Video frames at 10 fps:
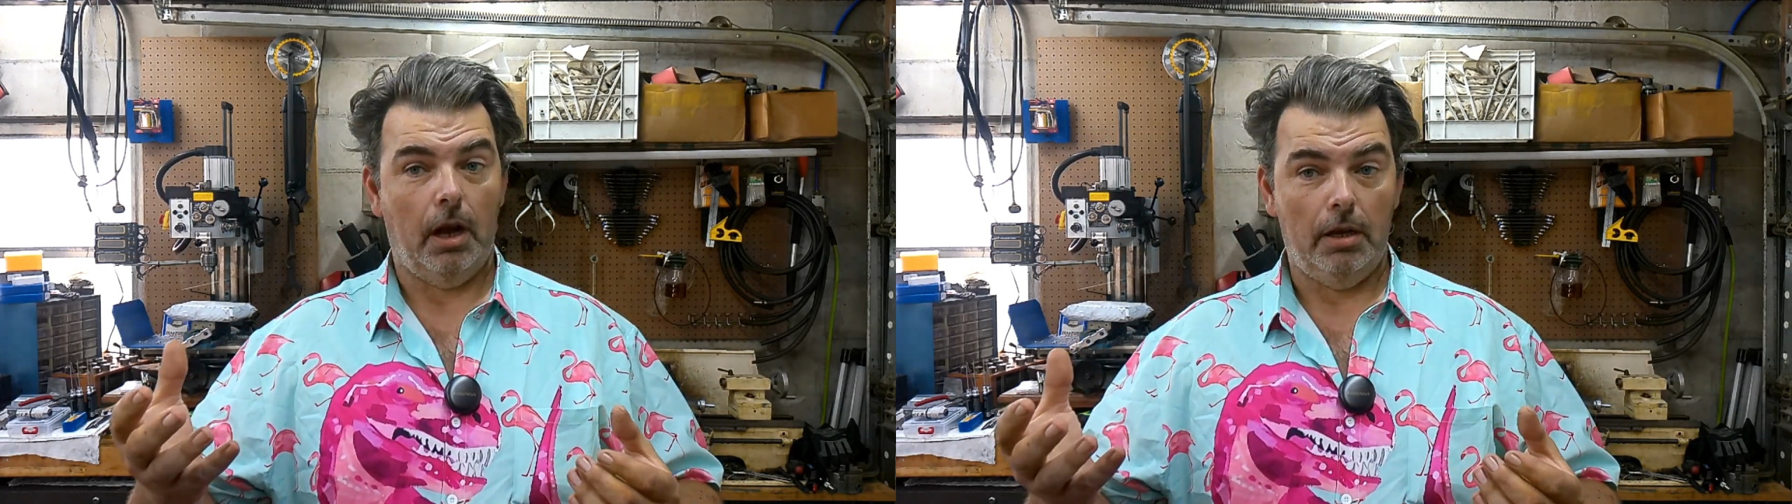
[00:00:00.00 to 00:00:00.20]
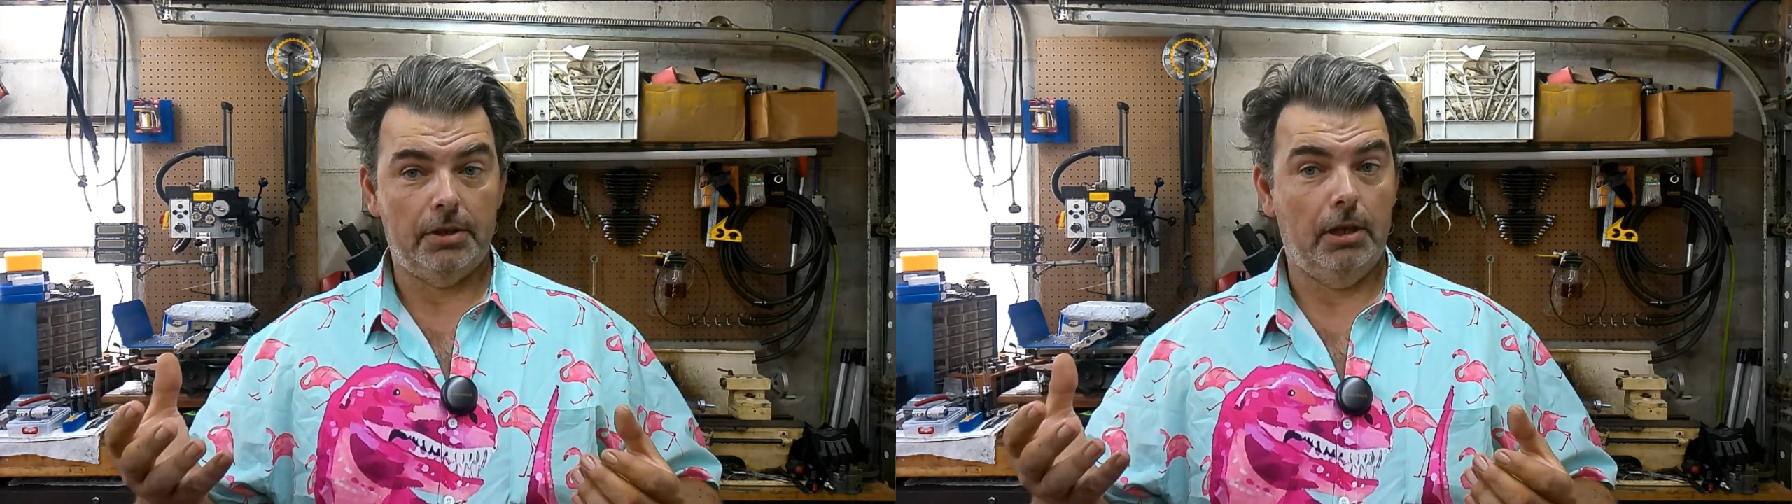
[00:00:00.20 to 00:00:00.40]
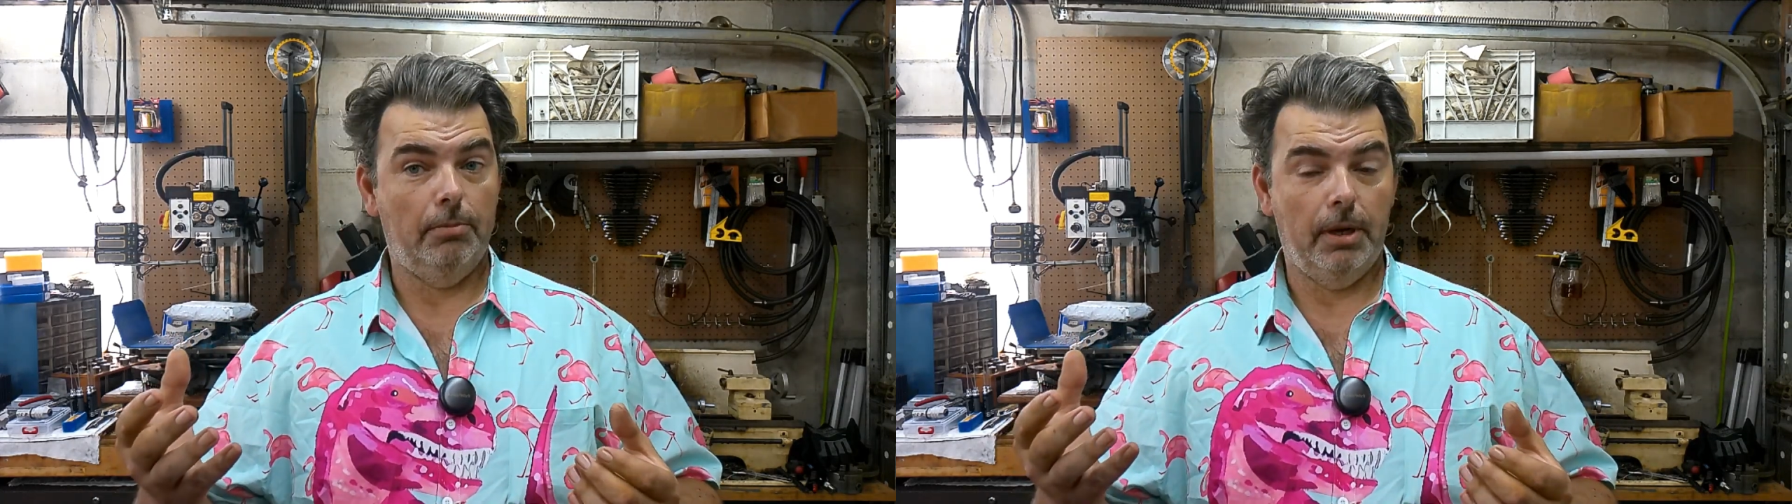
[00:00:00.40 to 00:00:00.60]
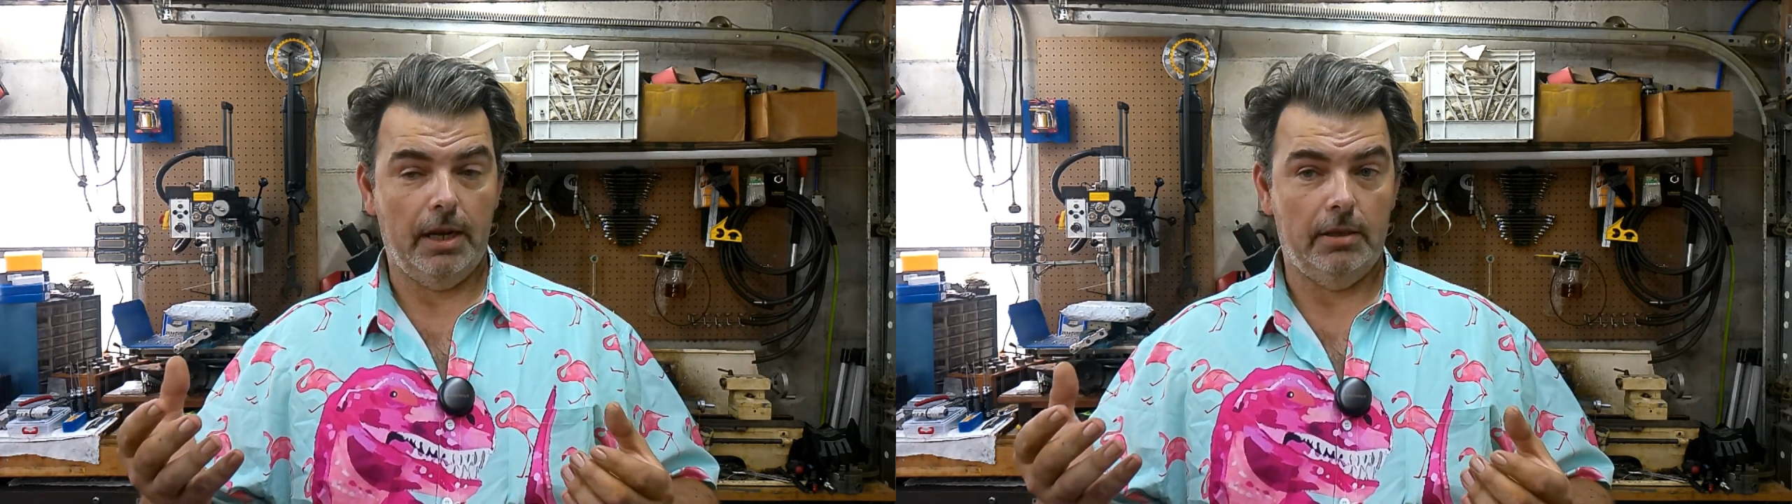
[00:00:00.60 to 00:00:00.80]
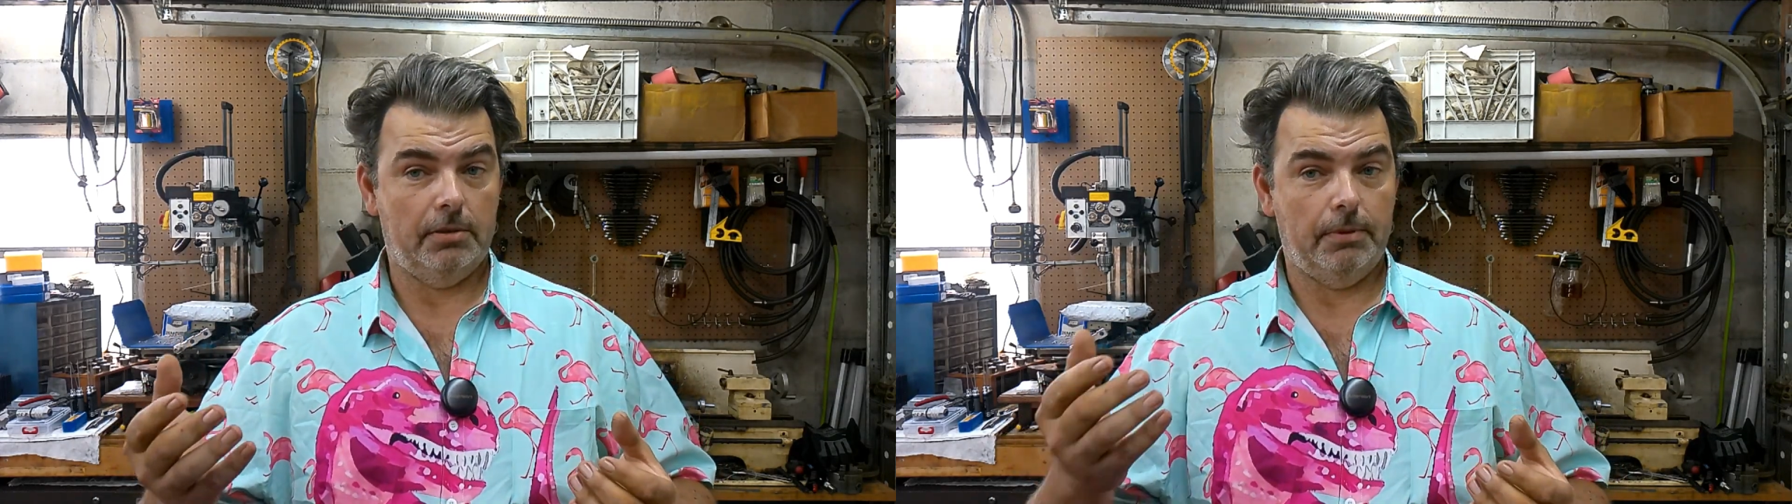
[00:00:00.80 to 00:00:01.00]
Also,
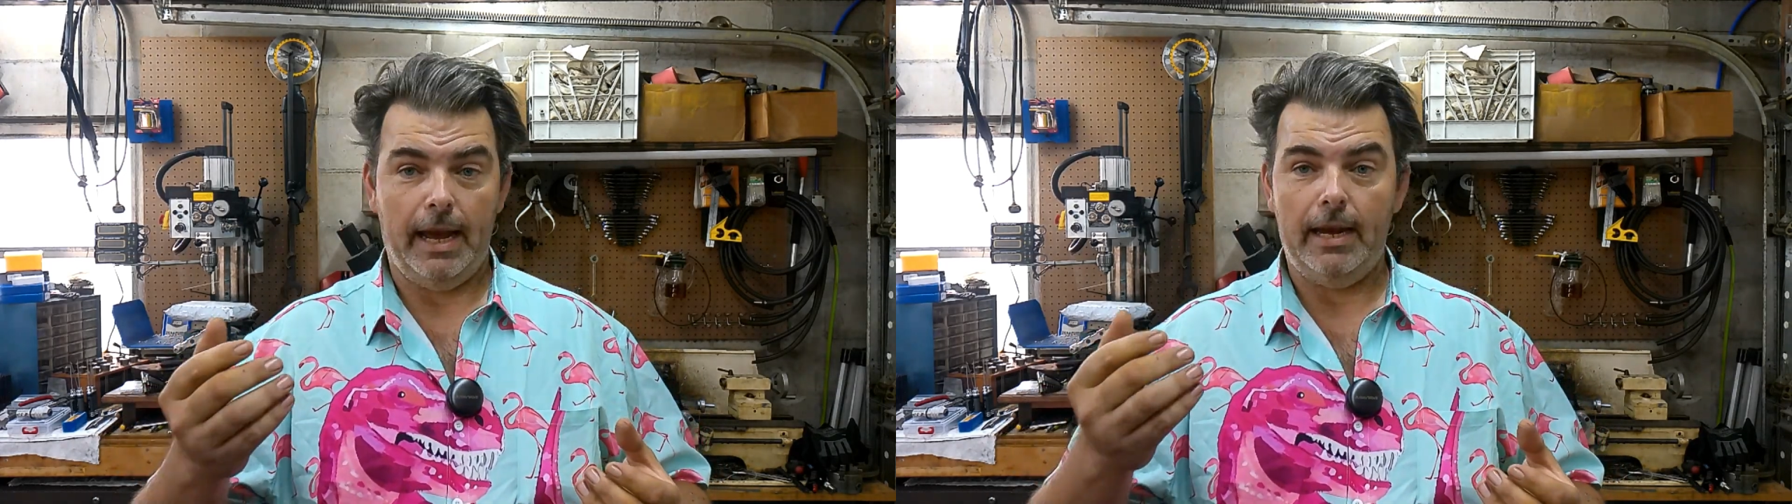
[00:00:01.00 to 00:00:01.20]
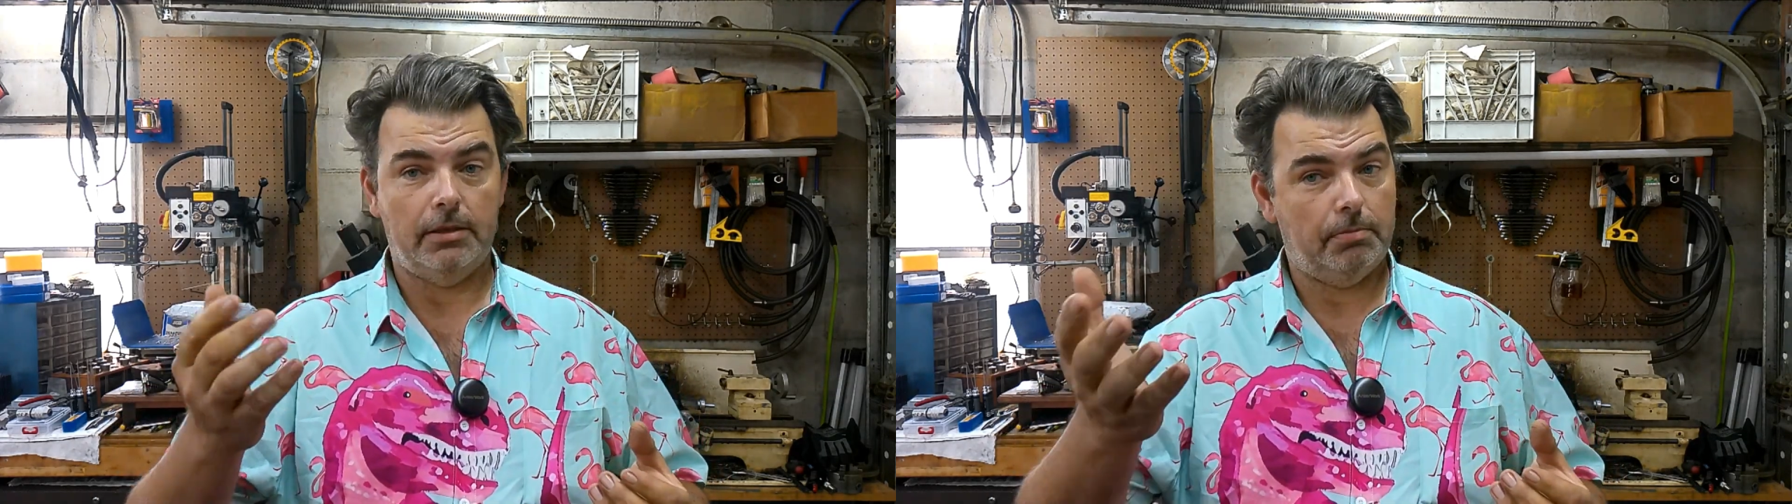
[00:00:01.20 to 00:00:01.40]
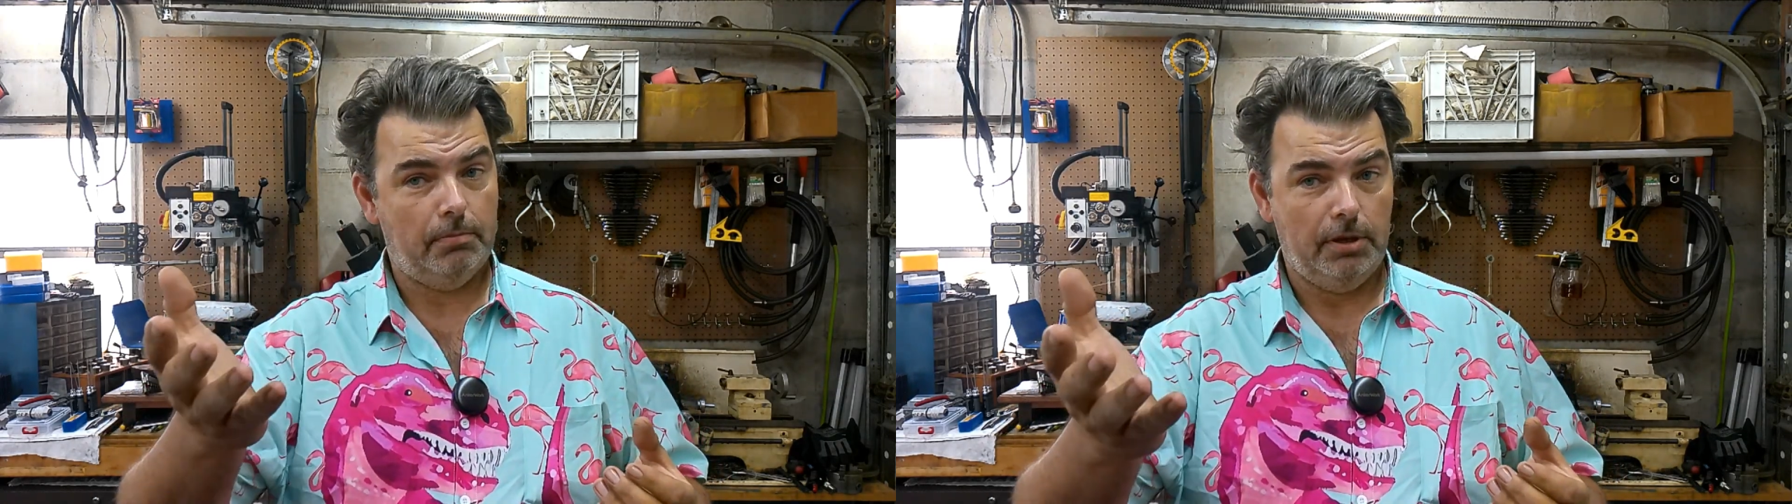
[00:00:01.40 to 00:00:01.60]
because guys,